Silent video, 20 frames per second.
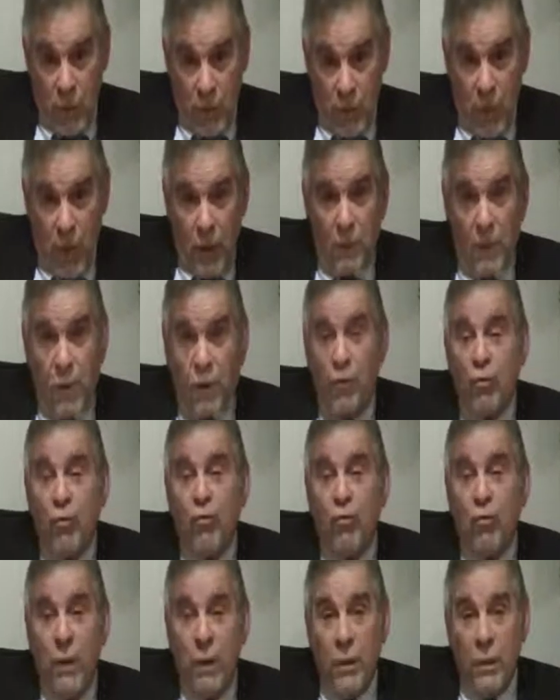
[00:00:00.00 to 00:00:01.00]

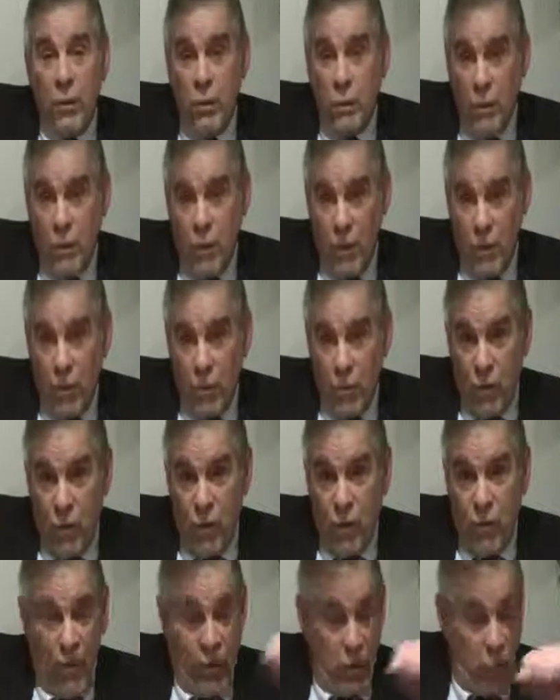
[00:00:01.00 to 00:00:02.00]
communists, trade unionists,
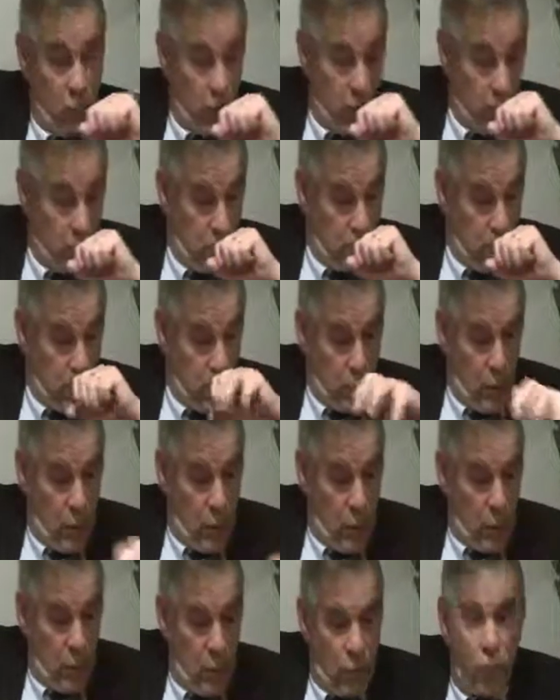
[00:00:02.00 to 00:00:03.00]
etc.
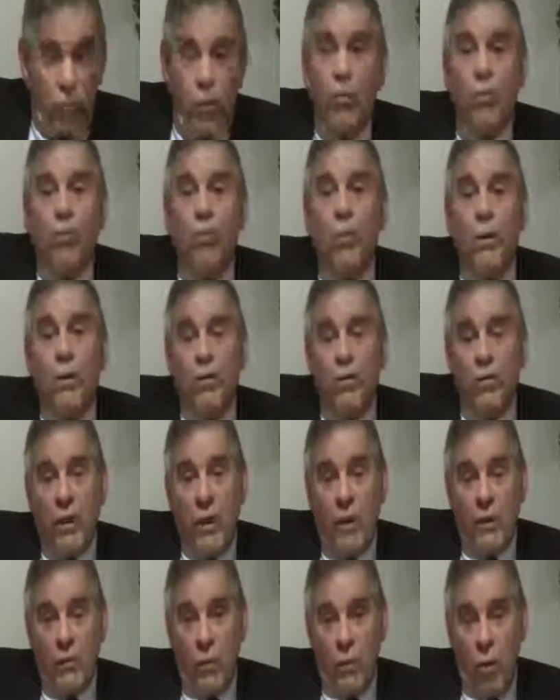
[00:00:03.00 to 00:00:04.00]
The Jews were the
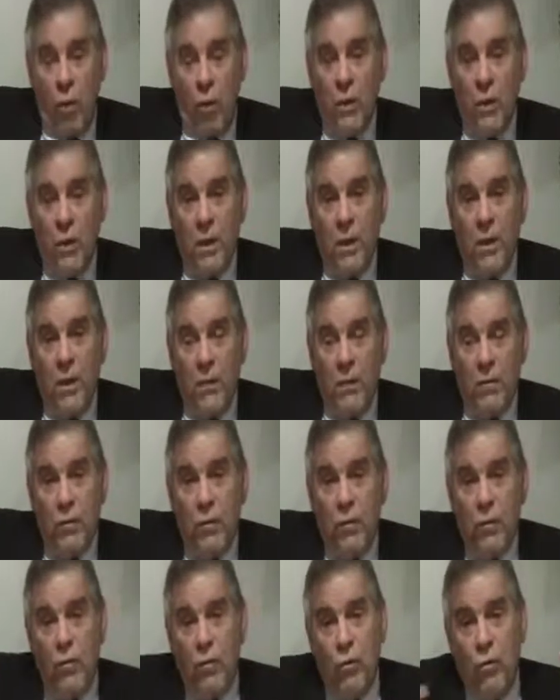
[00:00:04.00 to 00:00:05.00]
center. Only
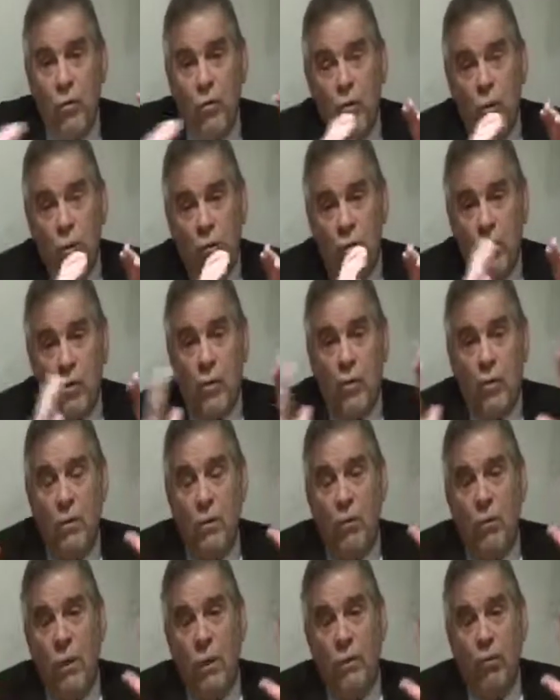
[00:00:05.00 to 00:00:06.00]
against the Jews was there
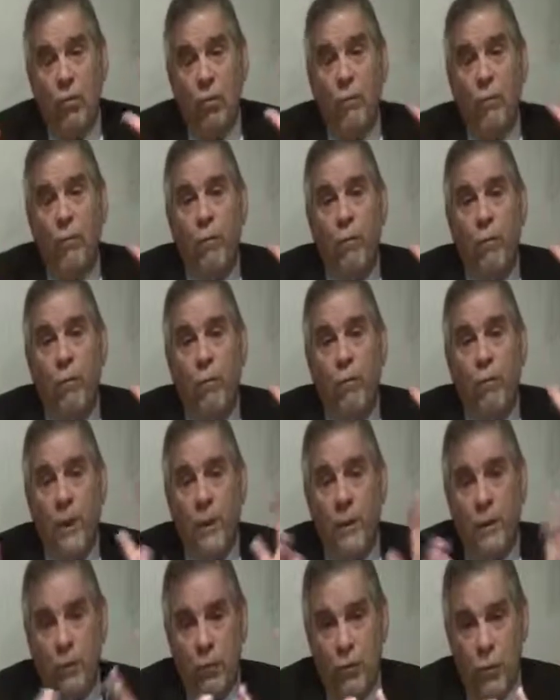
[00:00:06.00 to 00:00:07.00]
direction for the
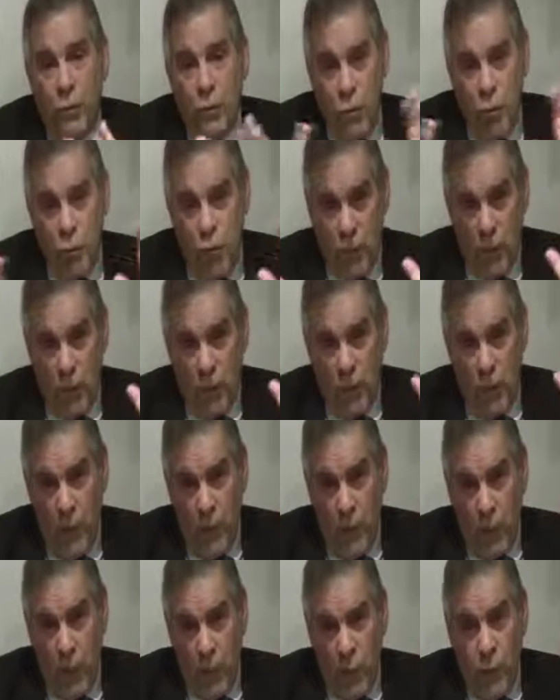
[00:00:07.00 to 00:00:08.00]
final solution
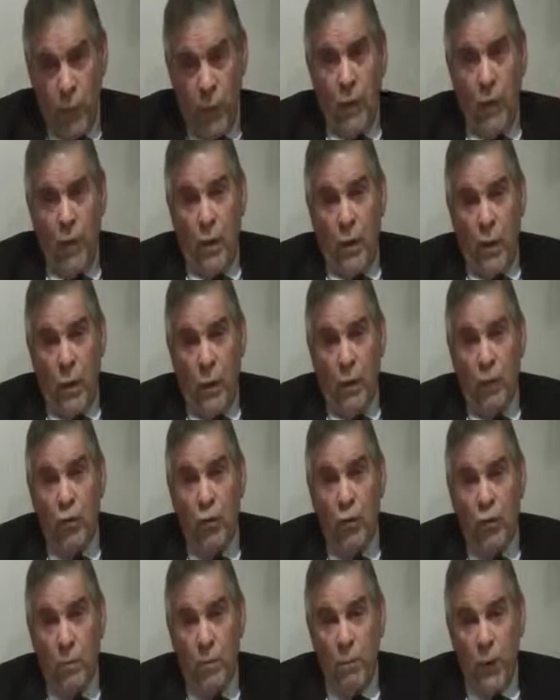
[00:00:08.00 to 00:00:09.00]
for the
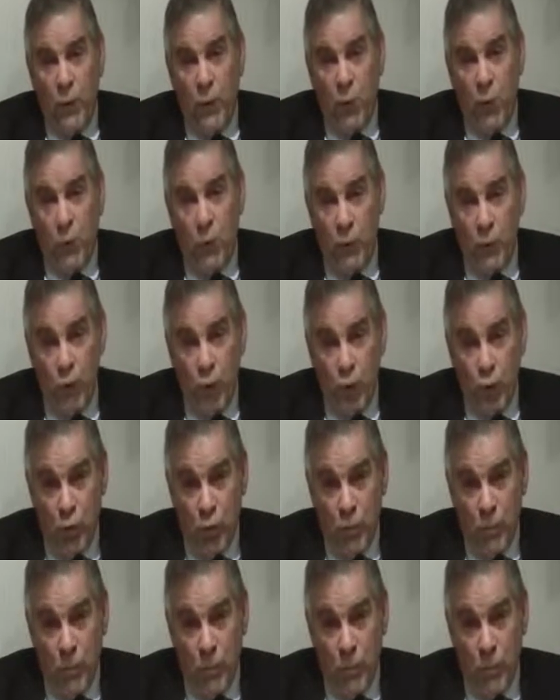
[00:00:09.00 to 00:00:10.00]
annihilation of men, women, and
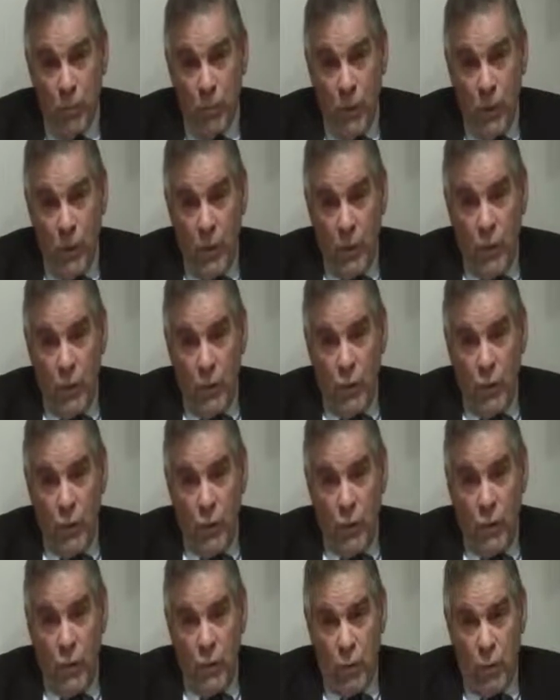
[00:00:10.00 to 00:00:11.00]
children.
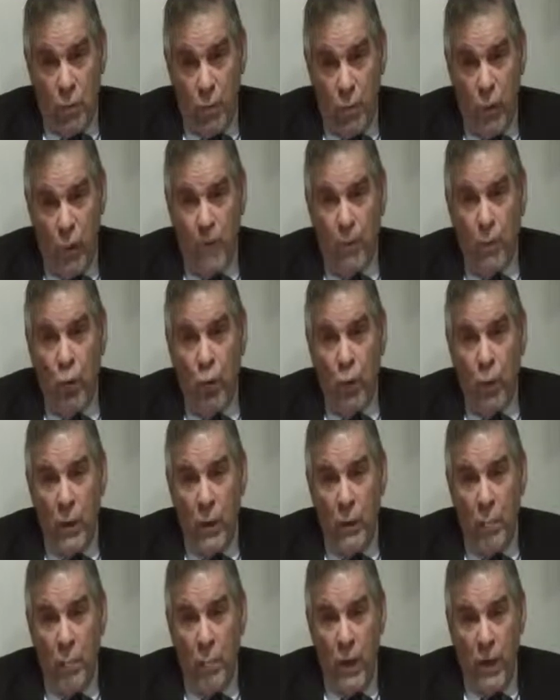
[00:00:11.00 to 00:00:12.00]
So there's a proper
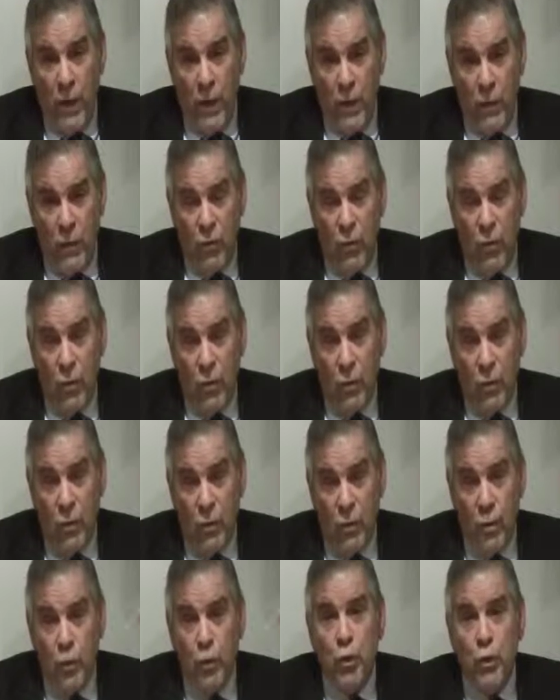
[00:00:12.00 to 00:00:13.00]
way to balance the
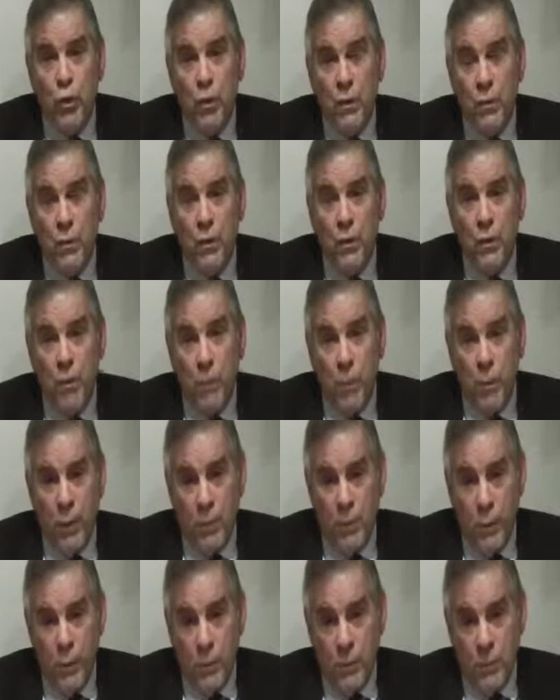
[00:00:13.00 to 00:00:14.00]
inclusion of other
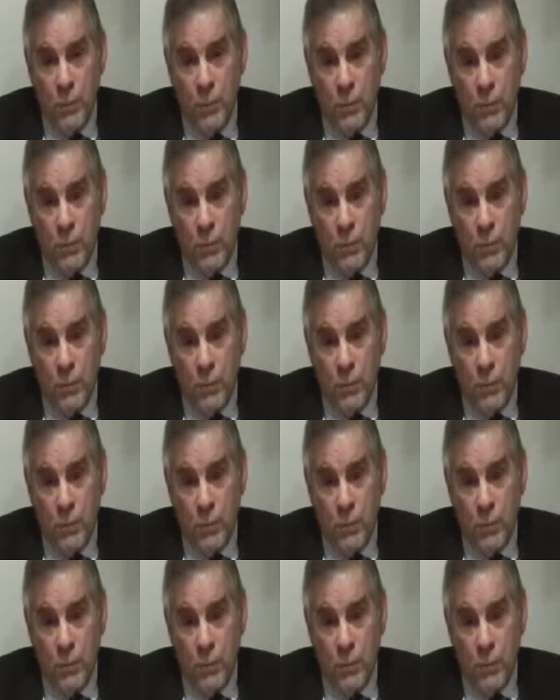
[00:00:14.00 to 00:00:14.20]
people